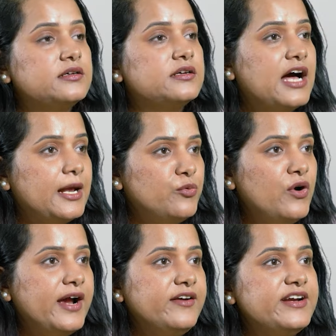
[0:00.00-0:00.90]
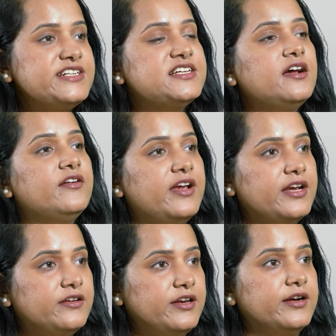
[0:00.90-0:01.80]
Carbohydrates are
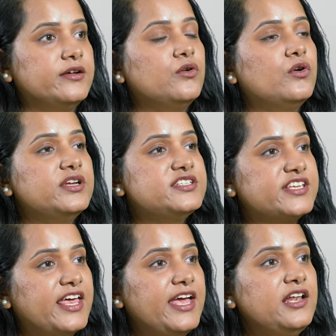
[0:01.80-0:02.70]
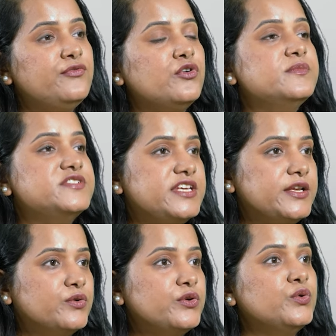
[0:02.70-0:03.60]
rated on a scale from
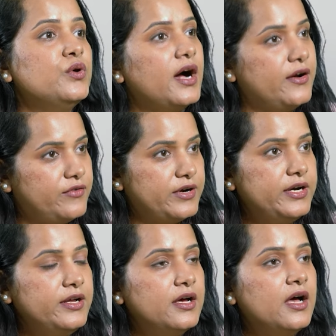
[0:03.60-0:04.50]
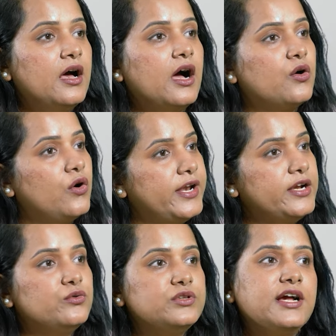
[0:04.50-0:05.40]
0 to 100
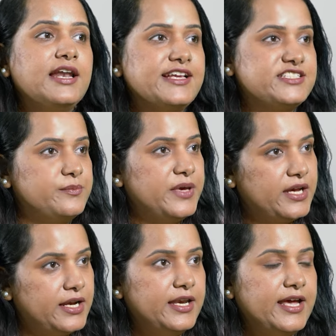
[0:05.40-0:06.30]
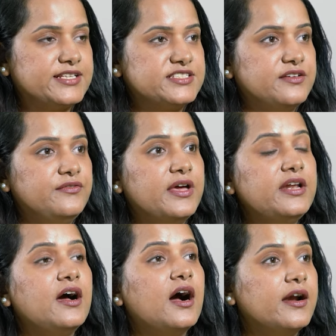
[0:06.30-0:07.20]
according to the glycemic index, where
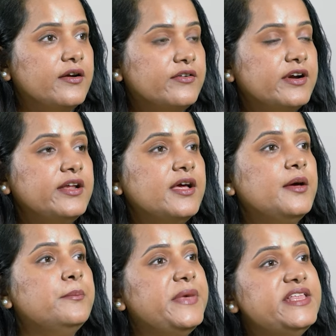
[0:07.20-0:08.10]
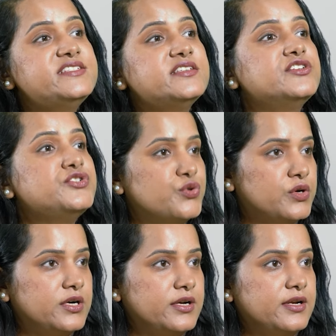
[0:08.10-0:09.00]
100 means
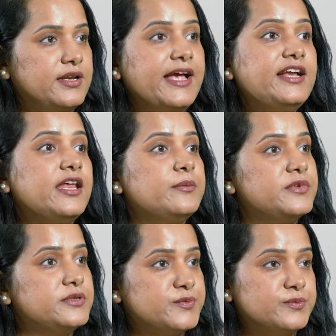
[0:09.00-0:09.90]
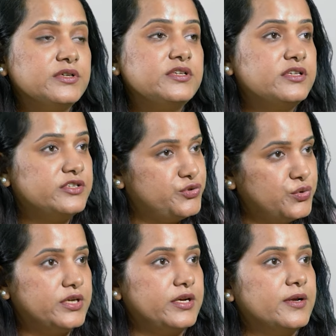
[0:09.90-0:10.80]
sugar, like table
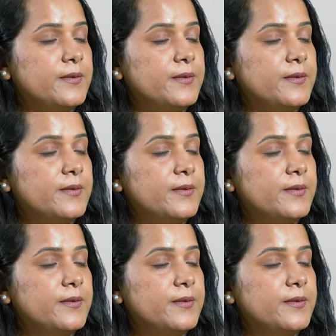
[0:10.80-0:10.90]
sugar.